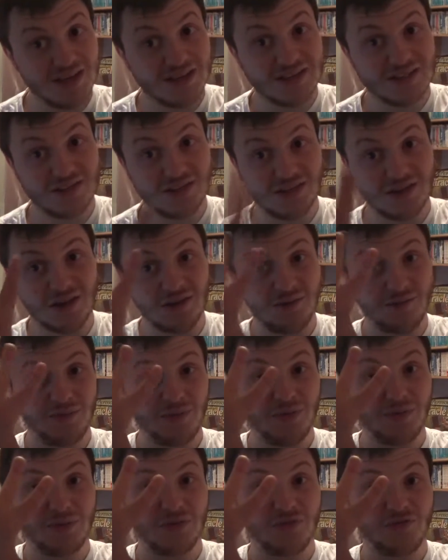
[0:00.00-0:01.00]
So you got
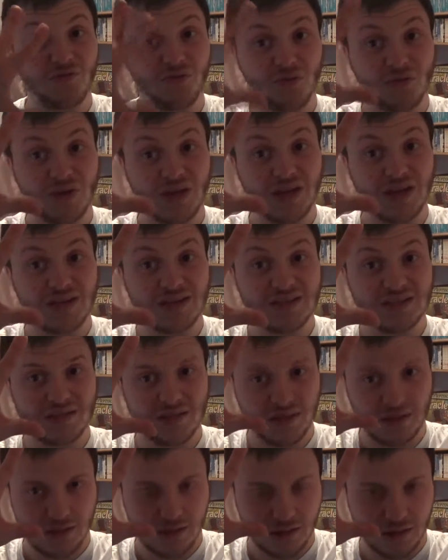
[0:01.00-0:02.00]
pretty much 4 days,
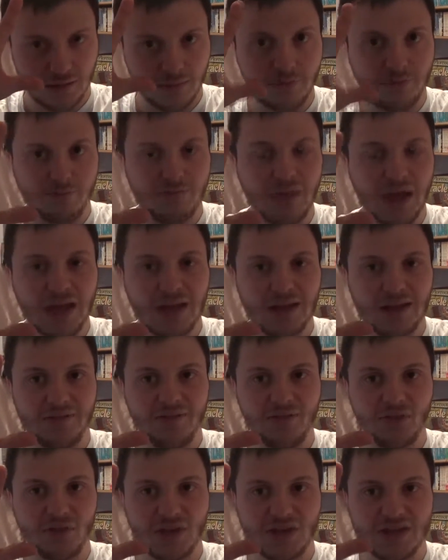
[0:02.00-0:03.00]
mainly
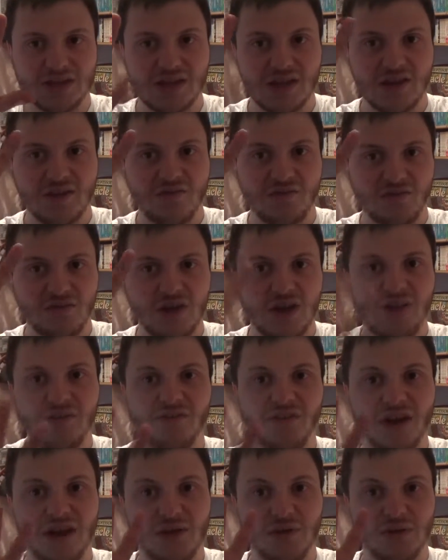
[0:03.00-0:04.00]
4 days, free
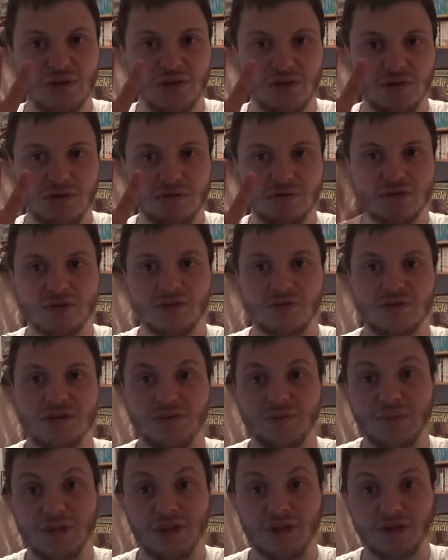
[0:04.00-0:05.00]
for anyone who's going to
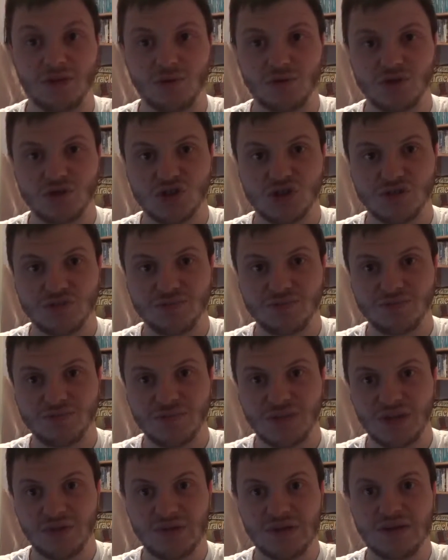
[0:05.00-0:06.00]
the midnight launch.
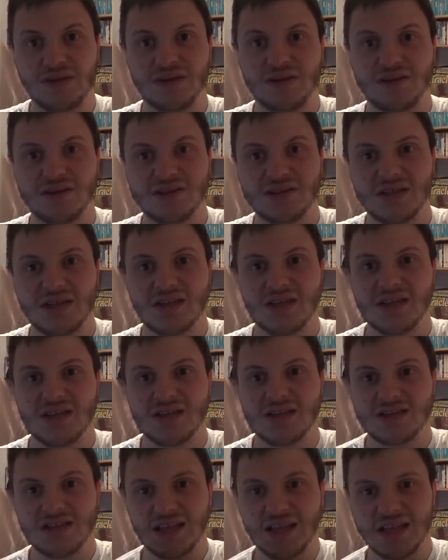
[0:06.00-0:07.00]
Anyway guys,
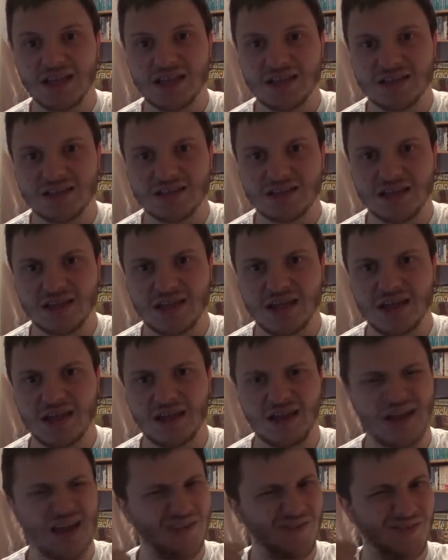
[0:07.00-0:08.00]
see you later, take care
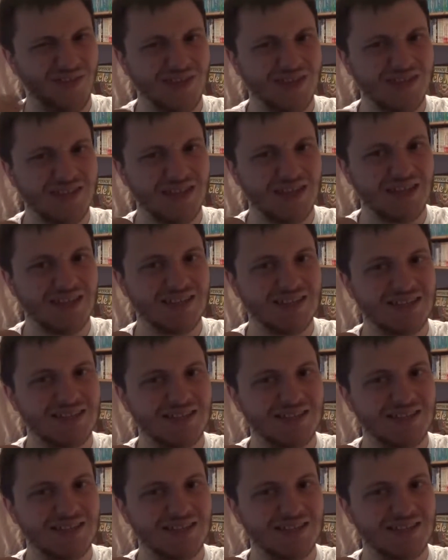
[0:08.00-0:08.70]
and have a nice day.